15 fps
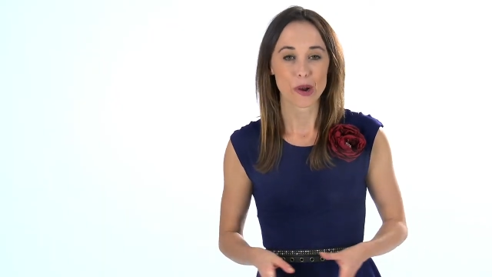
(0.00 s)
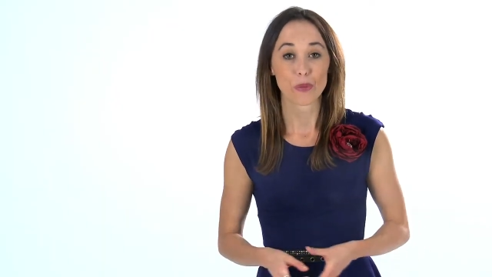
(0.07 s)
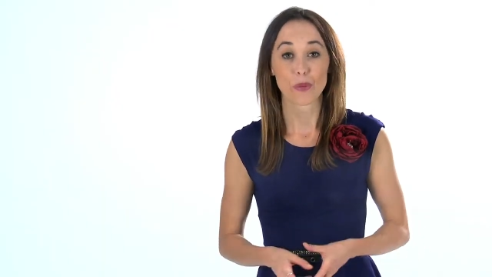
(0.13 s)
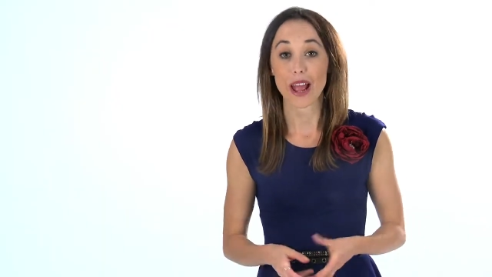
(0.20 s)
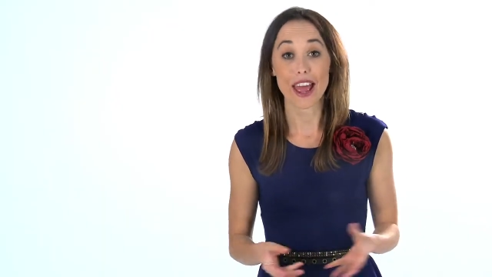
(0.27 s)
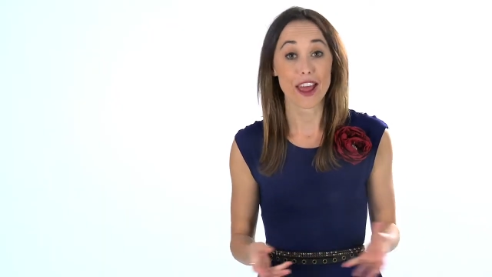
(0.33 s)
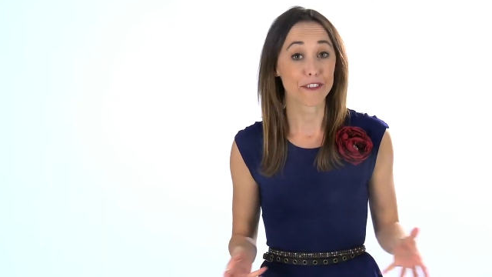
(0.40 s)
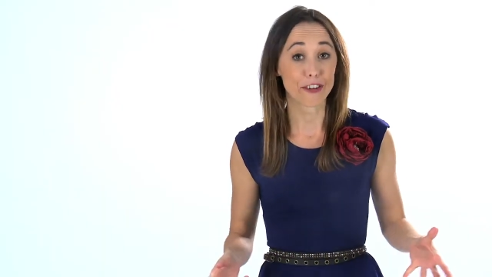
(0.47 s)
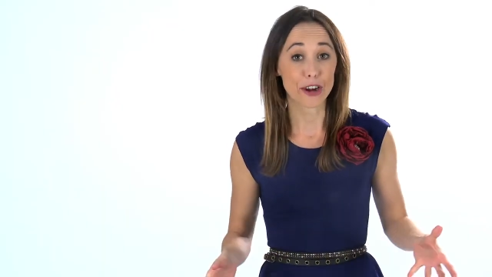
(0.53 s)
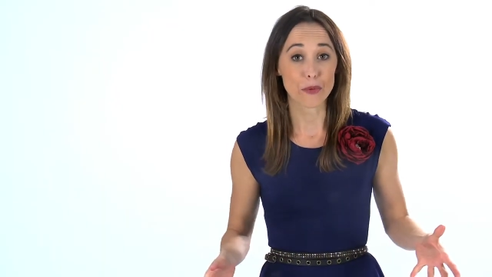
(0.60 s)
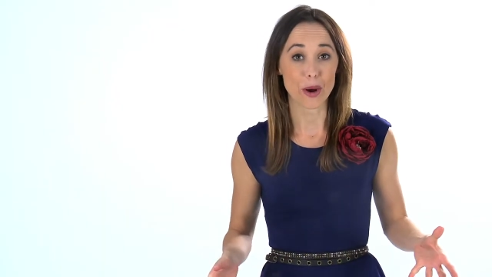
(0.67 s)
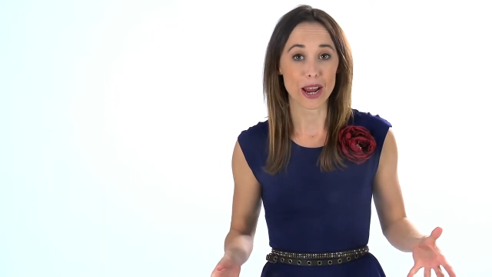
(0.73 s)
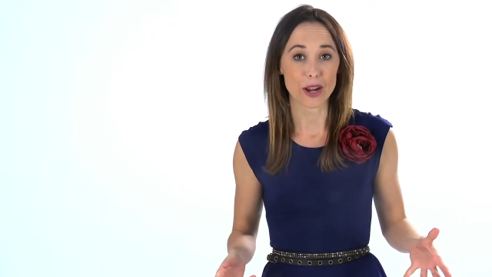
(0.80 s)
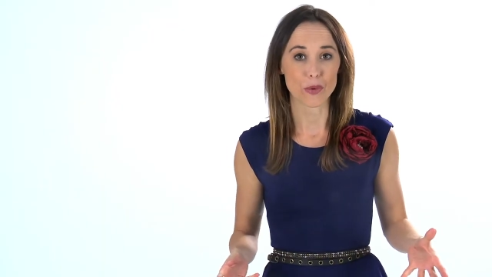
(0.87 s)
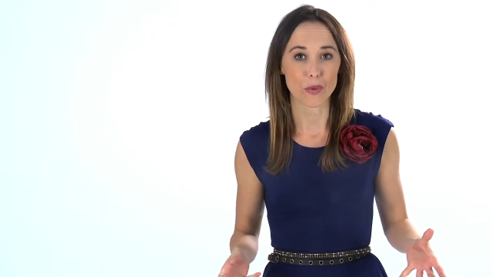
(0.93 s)
where every
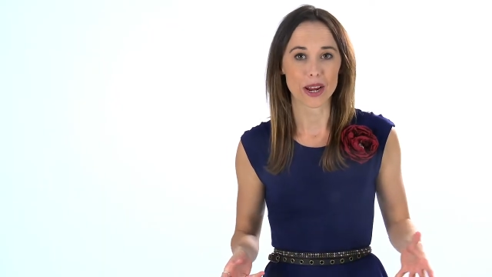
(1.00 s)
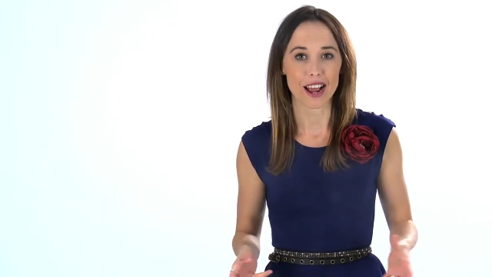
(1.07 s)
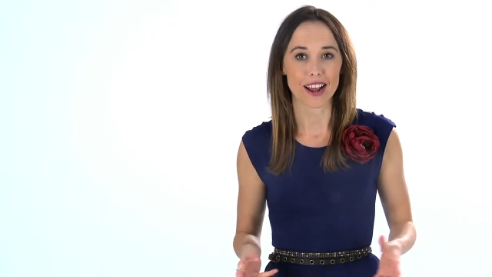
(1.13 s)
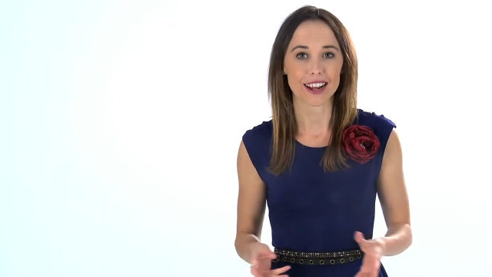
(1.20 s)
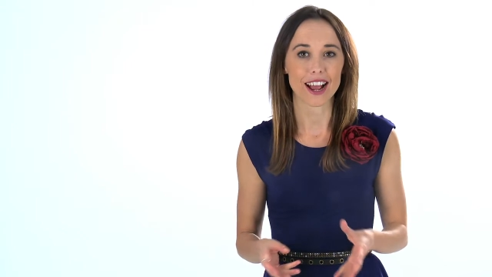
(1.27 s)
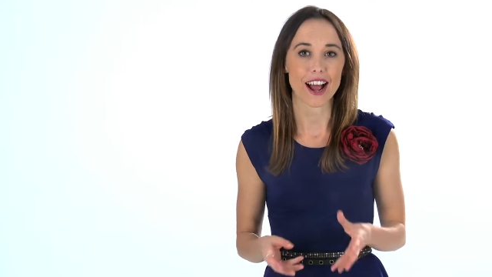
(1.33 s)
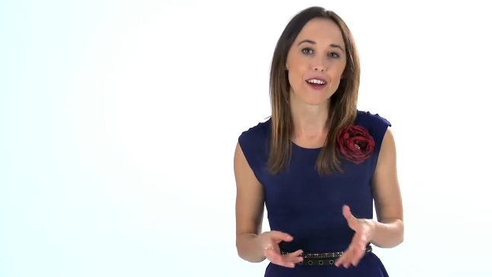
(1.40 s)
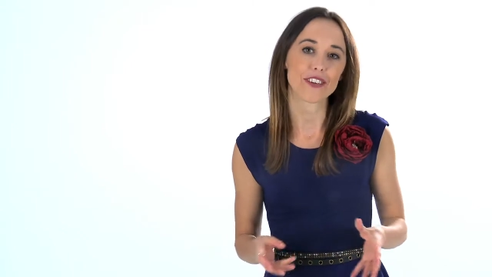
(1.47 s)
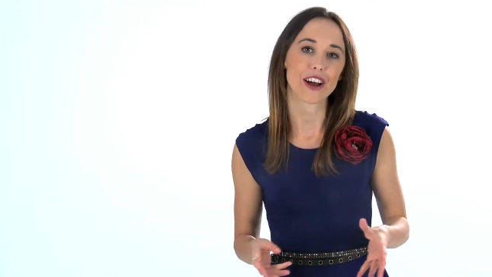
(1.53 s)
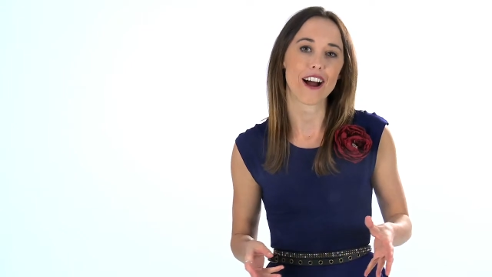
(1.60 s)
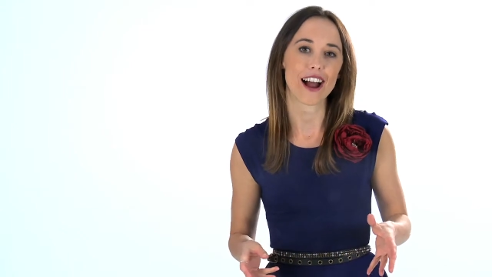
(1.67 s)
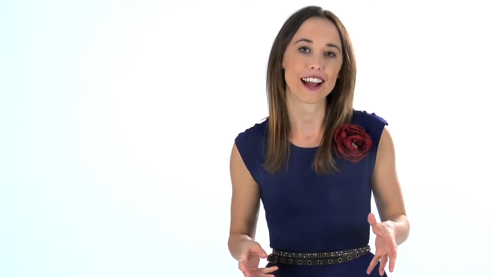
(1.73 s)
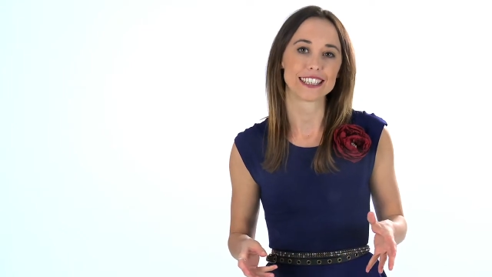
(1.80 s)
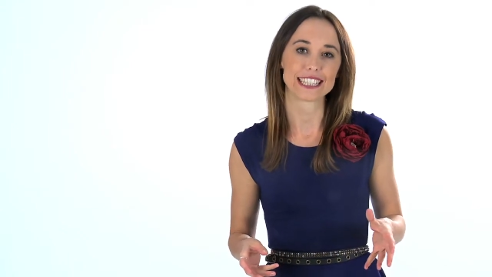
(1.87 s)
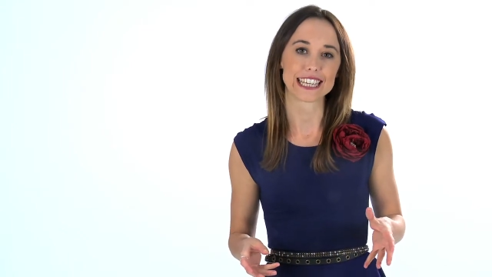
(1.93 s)
week we uncover
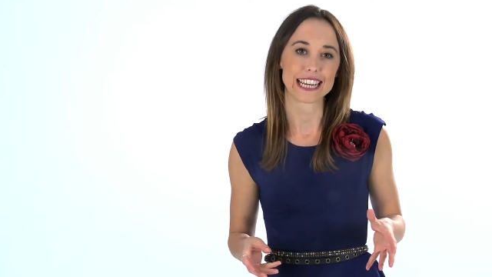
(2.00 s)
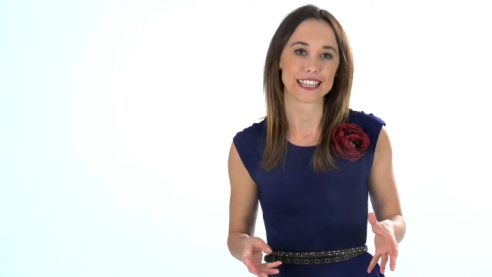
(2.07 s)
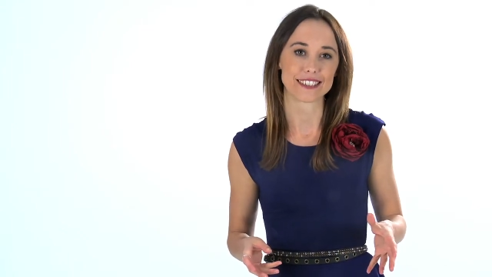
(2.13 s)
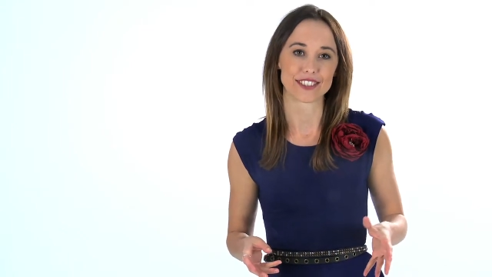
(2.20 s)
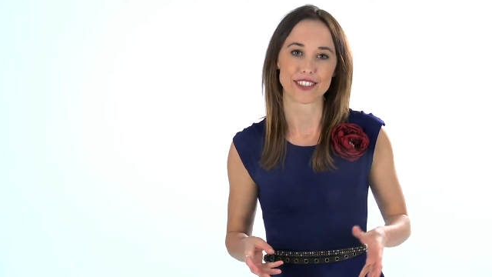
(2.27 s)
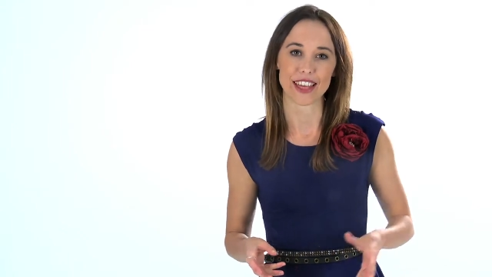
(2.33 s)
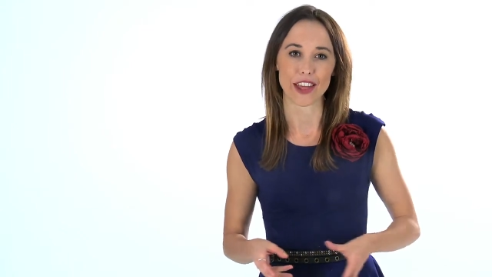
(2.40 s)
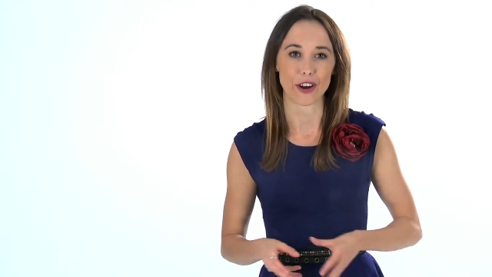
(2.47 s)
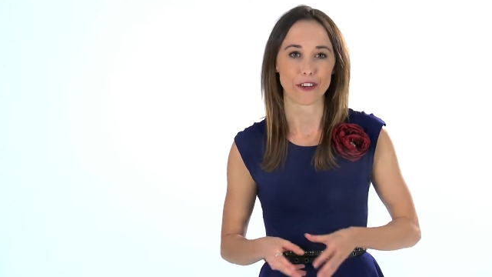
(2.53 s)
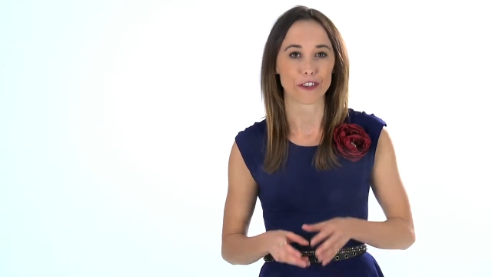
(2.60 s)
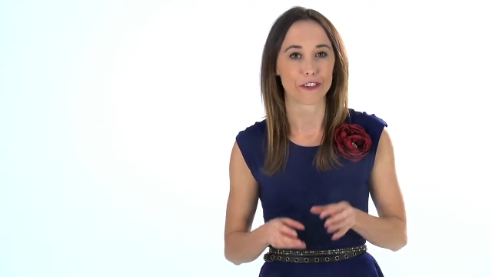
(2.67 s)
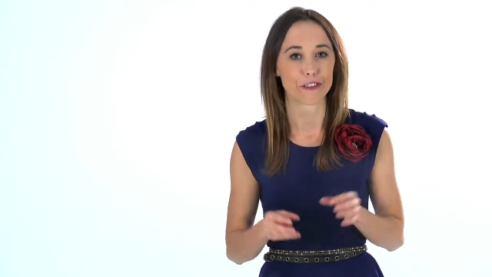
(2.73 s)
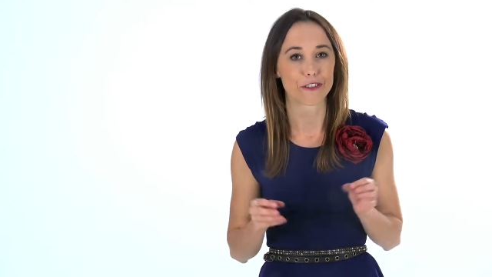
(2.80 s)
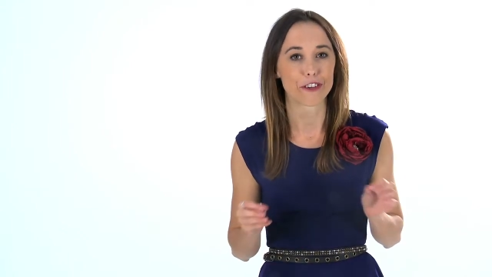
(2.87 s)
ideas that offer